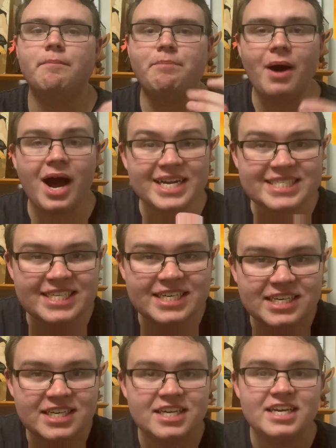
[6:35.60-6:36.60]

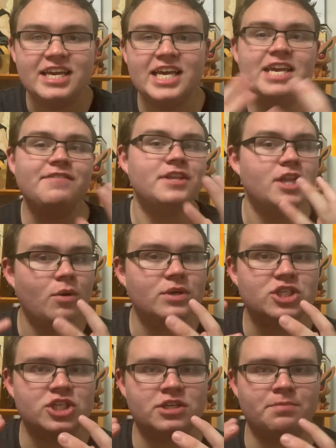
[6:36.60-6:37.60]
But even though
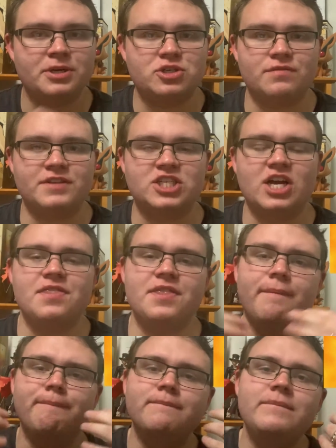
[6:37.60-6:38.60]
it's just a picture of the sun,
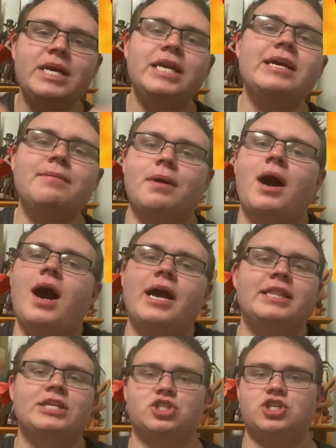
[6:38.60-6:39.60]
the meaning
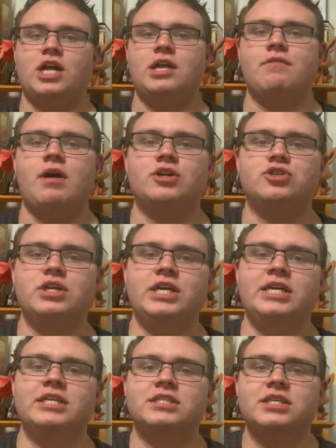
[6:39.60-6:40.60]
behind this Jolly Roger
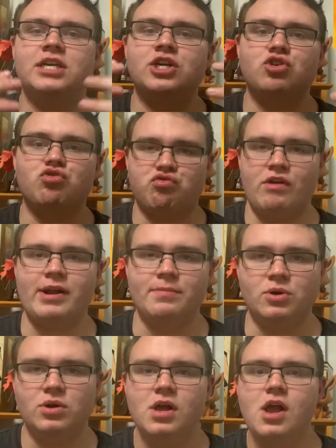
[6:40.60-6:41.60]
is
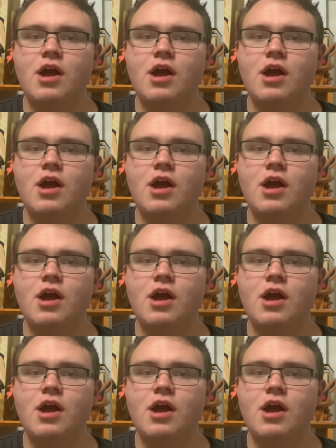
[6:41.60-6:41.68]
incredible.